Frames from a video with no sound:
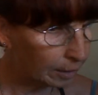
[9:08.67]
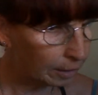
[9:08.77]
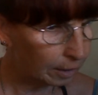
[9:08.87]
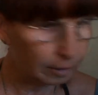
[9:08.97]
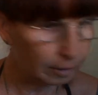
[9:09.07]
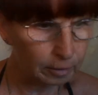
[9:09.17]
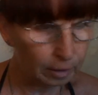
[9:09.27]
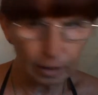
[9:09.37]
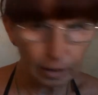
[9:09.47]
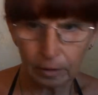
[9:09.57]

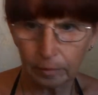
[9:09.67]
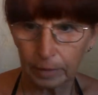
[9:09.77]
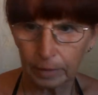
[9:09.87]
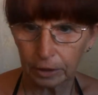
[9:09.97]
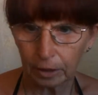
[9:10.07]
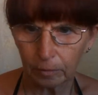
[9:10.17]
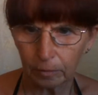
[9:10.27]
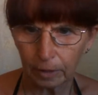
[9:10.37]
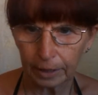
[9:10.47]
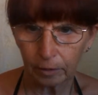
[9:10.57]
Logo, channel
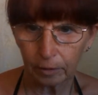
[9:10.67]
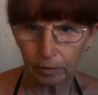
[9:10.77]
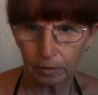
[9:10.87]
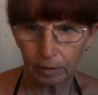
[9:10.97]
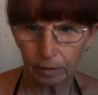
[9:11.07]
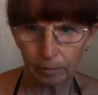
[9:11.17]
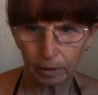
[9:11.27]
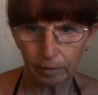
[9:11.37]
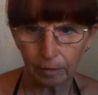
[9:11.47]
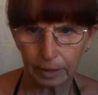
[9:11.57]
icon. We've
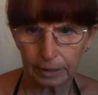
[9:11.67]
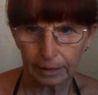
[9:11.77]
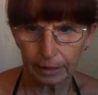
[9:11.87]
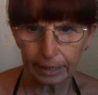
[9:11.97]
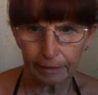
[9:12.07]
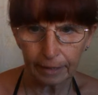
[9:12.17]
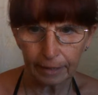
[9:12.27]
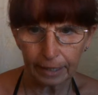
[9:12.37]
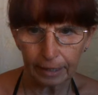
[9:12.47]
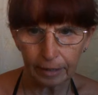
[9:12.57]
got the ducky
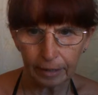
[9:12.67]
there.